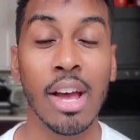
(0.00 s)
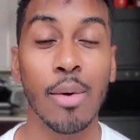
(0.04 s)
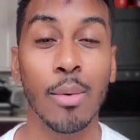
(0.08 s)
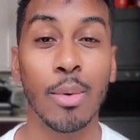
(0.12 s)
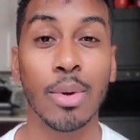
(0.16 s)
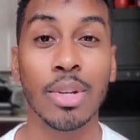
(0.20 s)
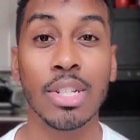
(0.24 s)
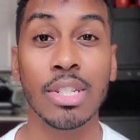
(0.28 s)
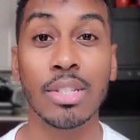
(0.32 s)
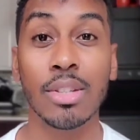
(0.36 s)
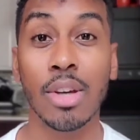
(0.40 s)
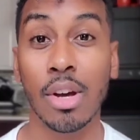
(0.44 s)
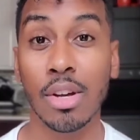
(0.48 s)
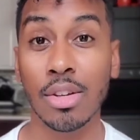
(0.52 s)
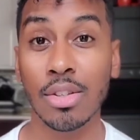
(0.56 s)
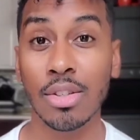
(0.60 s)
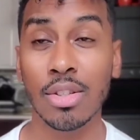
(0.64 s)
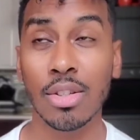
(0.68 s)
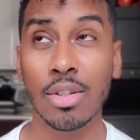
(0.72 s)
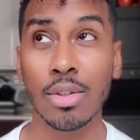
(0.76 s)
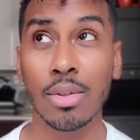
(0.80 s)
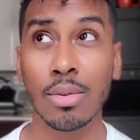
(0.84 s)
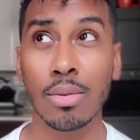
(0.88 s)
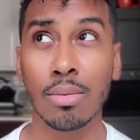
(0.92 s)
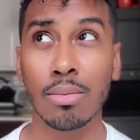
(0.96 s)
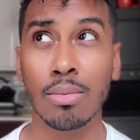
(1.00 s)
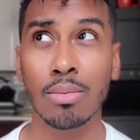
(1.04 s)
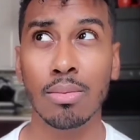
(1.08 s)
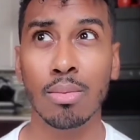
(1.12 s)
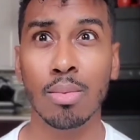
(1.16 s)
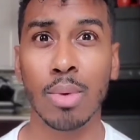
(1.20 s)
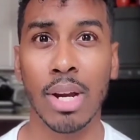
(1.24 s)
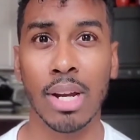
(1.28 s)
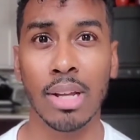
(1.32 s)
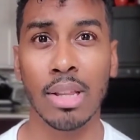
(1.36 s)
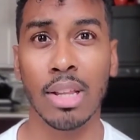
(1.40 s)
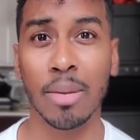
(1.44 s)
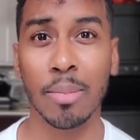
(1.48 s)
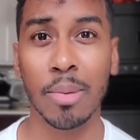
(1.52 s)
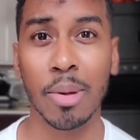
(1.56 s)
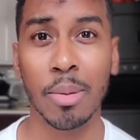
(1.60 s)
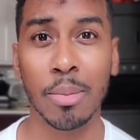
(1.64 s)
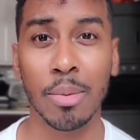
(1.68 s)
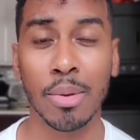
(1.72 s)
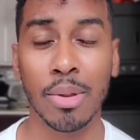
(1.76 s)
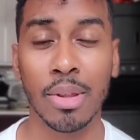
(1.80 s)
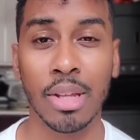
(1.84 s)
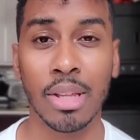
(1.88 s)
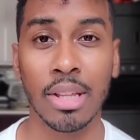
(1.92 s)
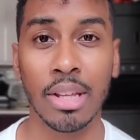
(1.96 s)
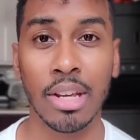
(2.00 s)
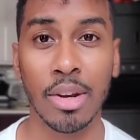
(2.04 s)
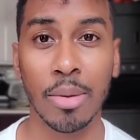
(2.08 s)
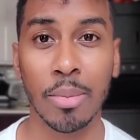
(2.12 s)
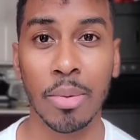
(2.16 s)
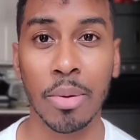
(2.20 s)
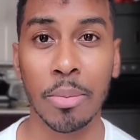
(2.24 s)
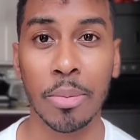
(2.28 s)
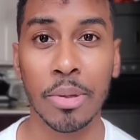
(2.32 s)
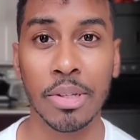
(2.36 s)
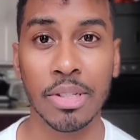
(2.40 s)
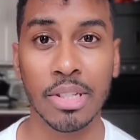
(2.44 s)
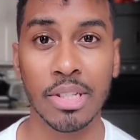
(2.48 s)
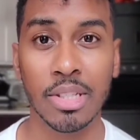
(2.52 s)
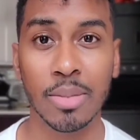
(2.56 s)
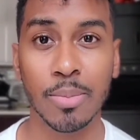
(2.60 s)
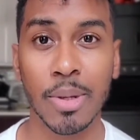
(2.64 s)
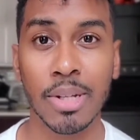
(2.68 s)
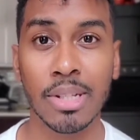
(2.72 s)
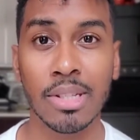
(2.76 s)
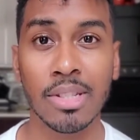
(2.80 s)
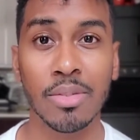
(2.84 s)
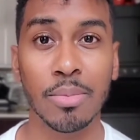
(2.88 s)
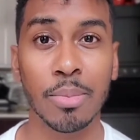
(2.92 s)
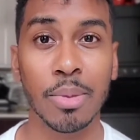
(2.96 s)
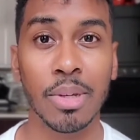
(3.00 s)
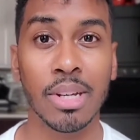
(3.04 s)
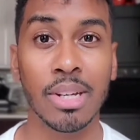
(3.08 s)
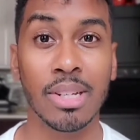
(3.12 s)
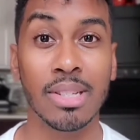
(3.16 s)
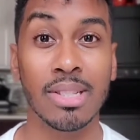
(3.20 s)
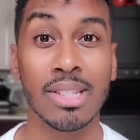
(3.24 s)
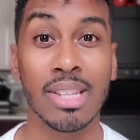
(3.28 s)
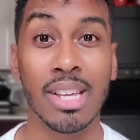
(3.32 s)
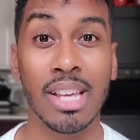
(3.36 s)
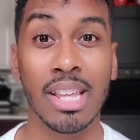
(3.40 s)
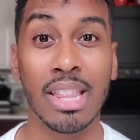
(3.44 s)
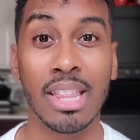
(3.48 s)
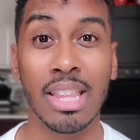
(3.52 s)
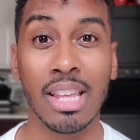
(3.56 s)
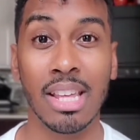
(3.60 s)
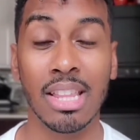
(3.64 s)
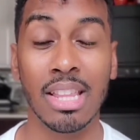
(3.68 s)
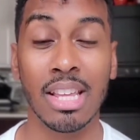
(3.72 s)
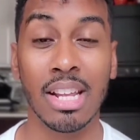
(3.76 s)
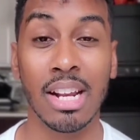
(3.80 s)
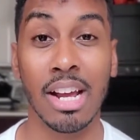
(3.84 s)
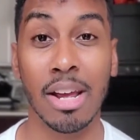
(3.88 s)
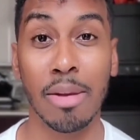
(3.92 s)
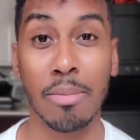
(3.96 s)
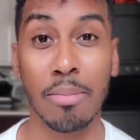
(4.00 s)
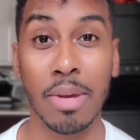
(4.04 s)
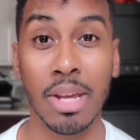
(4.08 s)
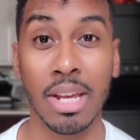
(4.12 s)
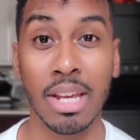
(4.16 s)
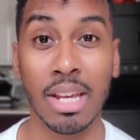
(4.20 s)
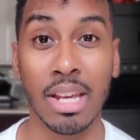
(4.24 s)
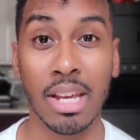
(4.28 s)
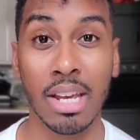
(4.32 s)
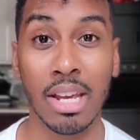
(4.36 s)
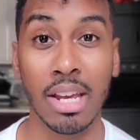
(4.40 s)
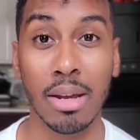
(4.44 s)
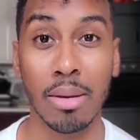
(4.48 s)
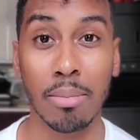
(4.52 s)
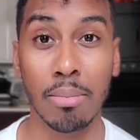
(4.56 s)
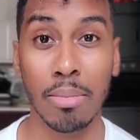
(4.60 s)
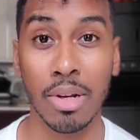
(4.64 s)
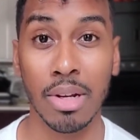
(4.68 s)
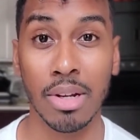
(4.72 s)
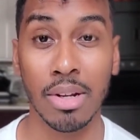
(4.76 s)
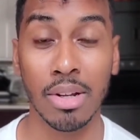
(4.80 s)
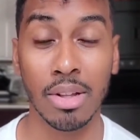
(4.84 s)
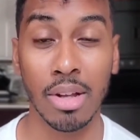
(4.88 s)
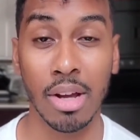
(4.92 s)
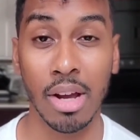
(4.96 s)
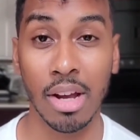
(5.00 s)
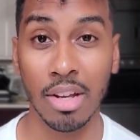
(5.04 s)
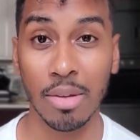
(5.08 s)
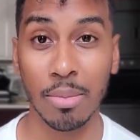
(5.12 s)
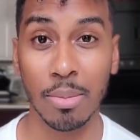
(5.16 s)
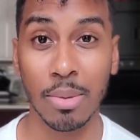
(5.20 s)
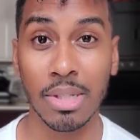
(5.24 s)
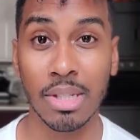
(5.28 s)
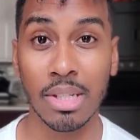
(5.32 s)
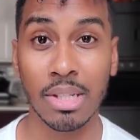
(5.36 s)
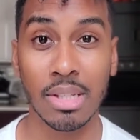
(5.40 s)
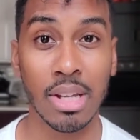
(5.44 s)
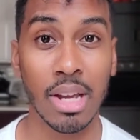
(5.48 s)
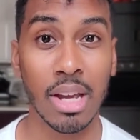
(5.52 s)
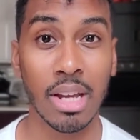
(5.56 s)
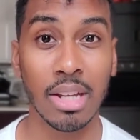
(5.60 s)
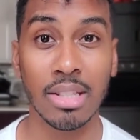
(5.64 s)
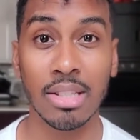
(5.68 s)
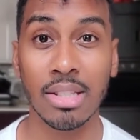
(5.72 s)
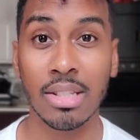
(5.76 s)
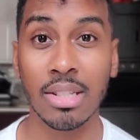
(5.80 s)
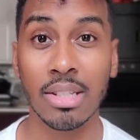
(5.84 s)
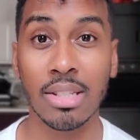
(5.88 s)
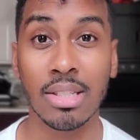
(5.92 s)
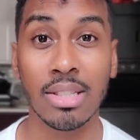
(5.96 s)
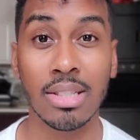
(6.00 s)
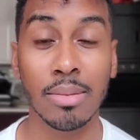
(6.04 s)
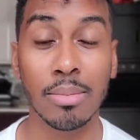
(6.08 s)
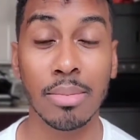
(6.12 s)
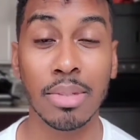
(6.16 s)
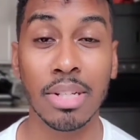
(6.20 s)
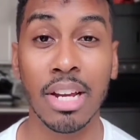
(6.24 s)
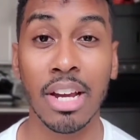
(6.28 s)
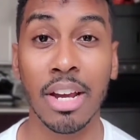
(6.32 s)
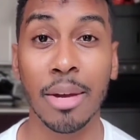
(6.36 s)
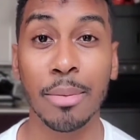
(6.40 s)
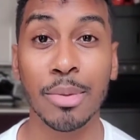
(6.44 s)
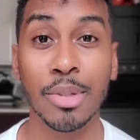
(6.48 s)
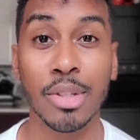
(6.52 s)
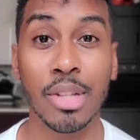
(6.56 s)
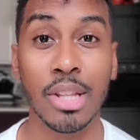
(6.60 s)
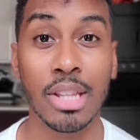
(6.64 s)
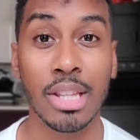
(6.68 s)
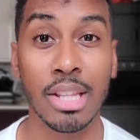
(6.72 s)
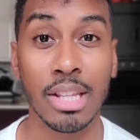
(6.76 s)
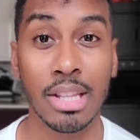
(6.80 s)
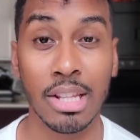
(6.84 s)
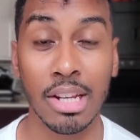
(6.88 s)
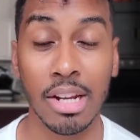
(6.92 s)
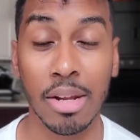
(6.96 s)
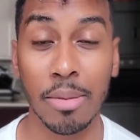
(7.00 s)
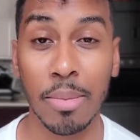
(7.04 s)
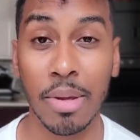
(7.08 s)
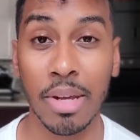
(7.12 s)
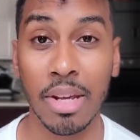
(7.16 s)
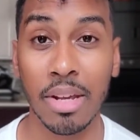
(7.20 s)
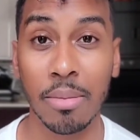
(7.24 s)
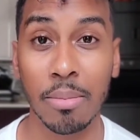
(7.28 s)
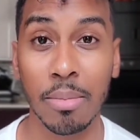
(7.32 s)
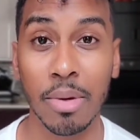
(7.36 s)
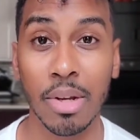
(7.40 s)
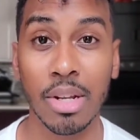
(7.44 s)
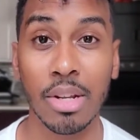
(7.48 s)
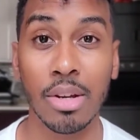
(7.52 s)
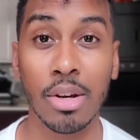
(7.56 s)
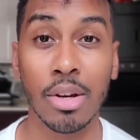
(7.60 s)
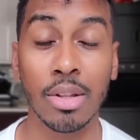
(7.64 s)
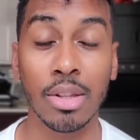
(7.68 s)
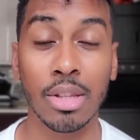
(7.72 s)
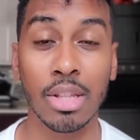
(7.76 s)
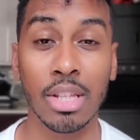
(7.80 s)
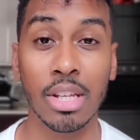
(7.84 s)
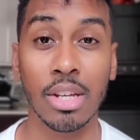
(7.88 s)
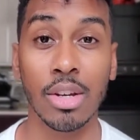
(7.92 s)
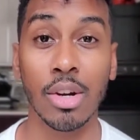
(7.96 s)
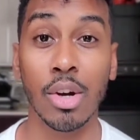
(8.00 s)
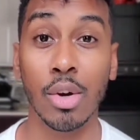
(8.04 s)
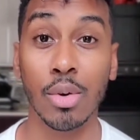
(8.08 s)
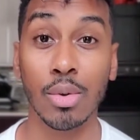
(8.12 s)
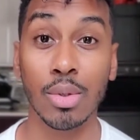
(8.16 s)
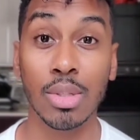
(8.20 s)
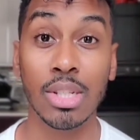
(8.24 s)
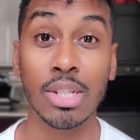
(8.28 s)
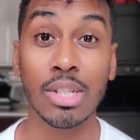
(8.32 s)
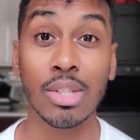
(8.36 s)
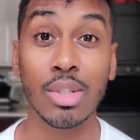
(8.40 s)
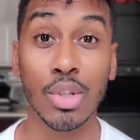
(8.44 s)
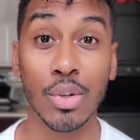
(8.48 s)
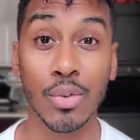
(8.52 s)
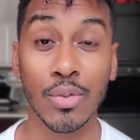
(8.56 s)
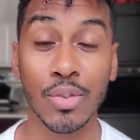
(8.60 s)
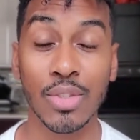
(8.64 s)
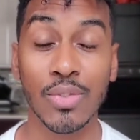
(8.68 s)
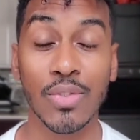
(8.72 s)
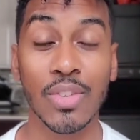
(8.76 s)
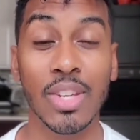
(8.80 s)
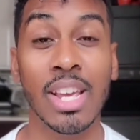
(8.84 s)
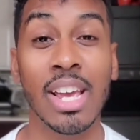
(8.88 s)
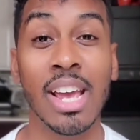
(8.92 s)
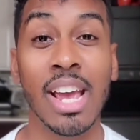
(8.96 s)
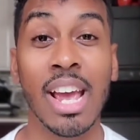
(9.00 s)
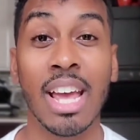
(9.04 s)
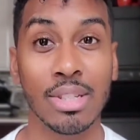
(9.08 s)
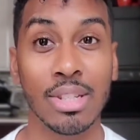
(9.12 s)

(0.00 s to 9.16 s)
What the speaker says: Which is also why a lot of people think that Airbnb is expensive, because they think that I'm making money on the occupancy taxes. Sometimes they think that I'm making money on the host service fee.